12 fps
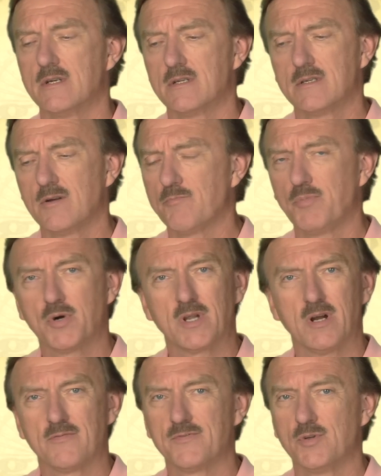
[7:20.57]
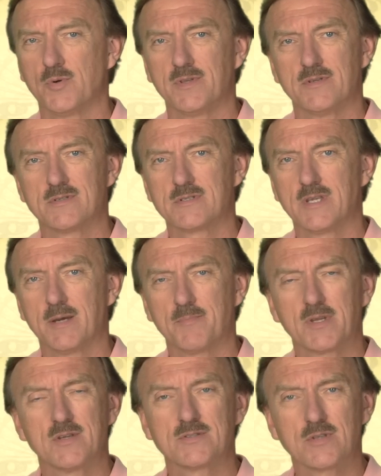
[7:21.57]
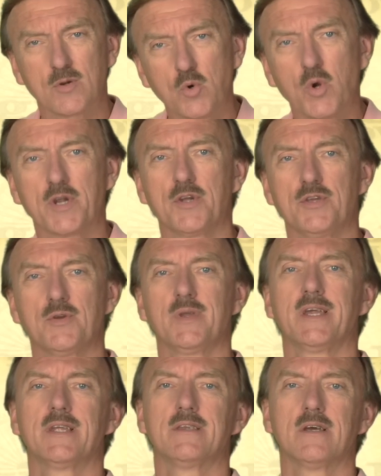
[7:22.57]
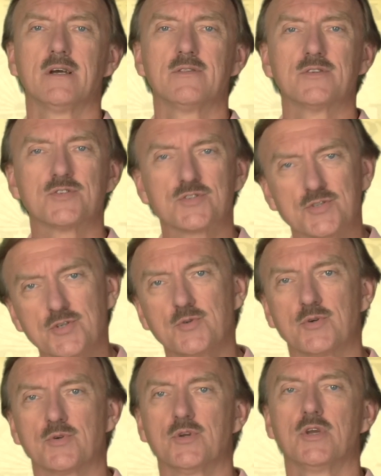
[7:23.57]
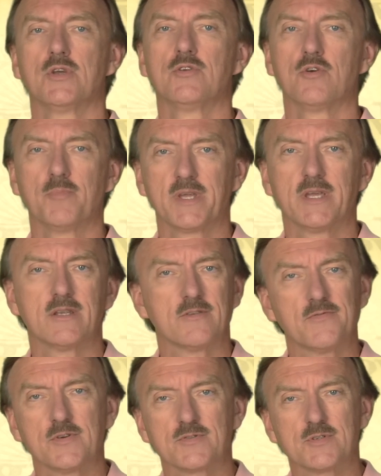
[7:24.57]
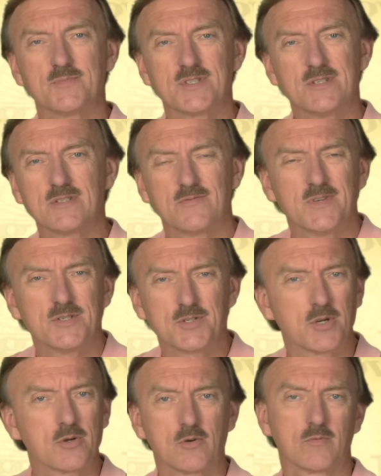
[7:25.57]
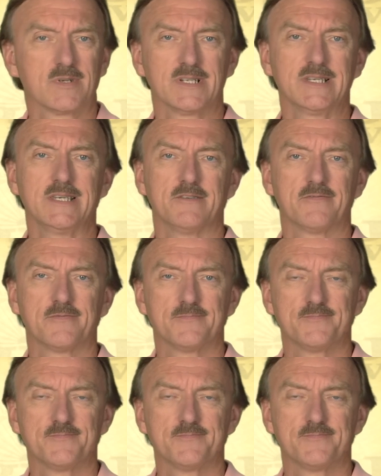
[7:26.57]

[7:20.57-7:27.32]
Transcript: Don't put off doing this step, because the quicker you get it done, the sooner you'll begin to feel some sense of internal relief.